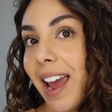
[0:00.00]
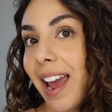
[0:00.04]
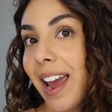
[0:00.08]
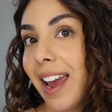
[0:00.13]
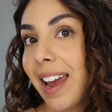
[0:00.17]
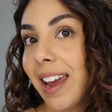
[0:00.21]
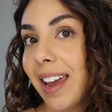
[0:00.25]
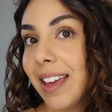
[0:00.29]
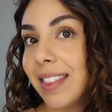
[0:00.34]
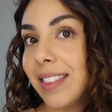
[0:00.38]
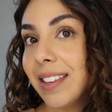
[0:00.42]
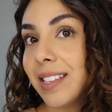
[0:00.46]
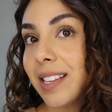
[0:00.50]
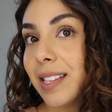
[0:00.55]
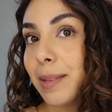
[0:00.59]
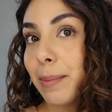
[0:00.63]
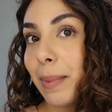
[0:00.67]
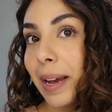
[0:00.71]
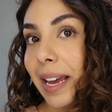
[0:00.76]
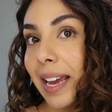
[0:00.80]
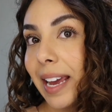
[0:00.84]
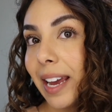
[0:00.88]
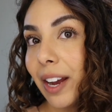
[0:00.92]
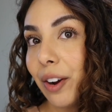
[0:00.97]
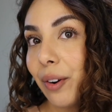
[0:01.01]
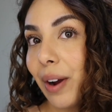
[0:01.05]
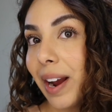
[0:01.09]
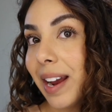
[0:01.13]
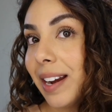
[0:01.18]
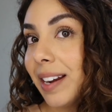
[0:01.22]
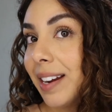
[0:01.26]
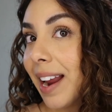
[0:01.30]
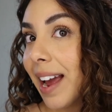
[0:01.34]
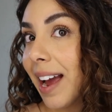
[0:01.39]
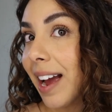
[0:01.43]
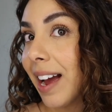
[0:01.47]
And this is my hair
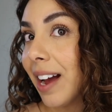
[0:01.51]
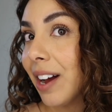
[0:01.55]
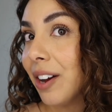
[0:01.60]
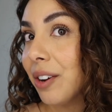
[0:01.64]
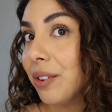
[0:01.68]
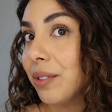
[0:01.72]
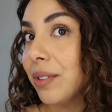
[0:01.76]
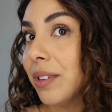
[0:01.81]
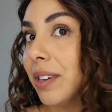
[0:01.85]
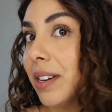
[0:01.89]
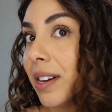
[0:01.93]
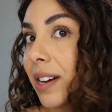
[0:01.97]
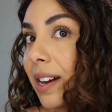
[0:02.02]
right now.